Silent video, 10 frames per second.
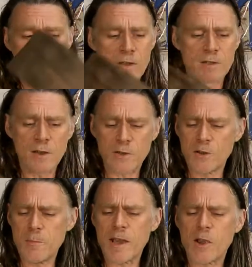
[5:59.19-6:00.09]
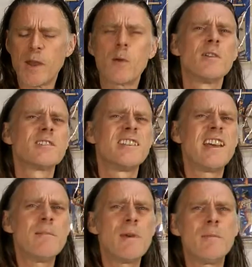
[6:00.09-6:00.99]
So it's going to be a quick one
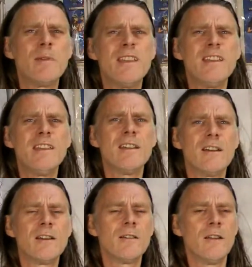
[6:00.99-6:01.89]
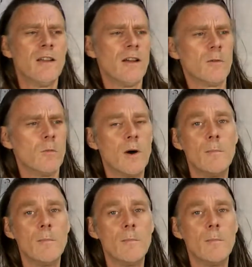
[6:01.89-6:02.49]
today, maybe, well,